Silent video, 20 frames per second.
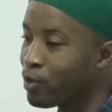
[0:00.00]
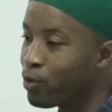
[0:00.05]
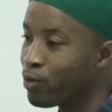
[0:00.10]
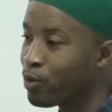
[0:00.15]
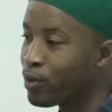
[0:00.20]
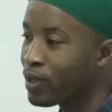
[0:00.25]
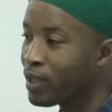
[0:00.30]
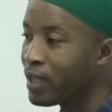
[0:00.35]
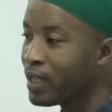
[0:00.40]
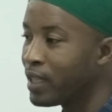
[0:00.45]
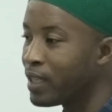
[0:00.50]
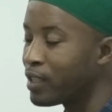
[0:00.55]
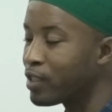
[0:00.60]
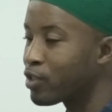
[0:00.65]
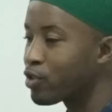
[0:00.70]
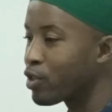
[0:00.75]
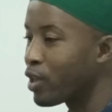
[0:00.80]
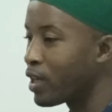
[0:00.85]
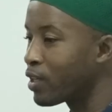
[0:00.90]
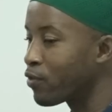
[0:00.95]
do
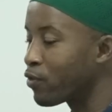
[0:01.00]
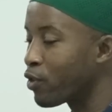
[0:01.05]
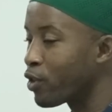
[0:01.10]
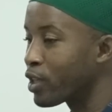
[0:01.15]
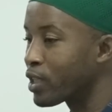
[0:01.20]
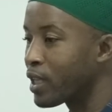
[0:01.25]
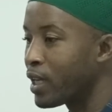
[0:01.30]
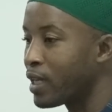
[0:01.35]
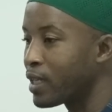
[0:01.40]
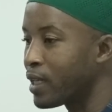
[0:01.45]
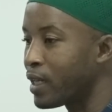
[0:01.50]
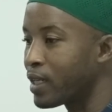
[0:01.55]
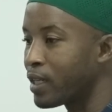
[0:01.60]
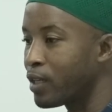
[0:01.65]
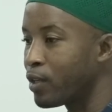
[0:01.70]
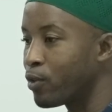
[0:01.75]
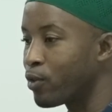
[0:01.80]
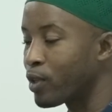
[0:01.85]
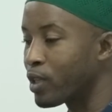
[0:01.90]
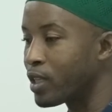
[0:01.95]
is transfer it to another
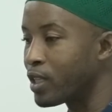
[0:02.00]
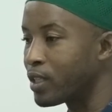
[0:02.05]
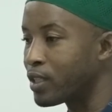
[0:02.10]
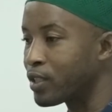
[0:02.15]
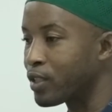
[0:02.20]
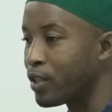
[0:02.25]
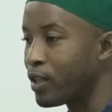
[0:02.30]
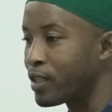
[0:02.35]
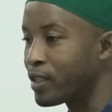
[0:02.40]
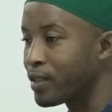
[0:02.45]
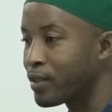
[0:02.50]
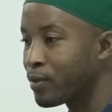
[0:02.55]
location.